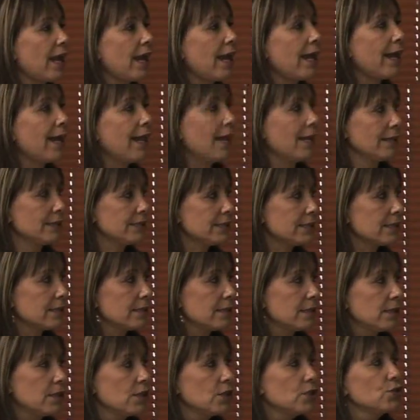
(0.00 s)
health
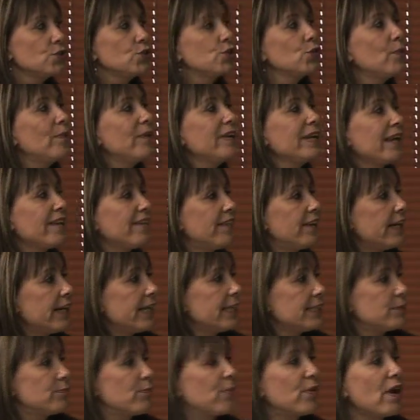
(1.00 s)
should be
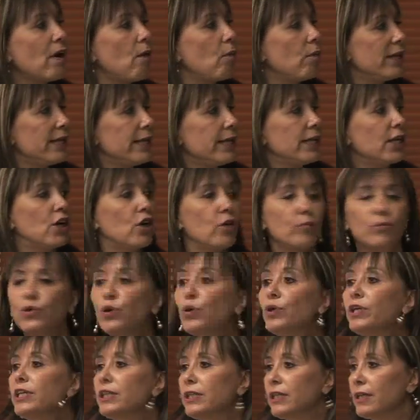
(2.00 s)
addressed broadly in
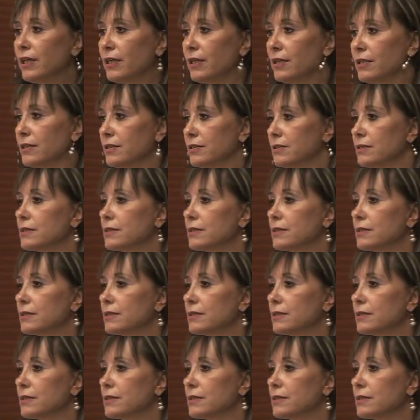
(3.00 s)
community,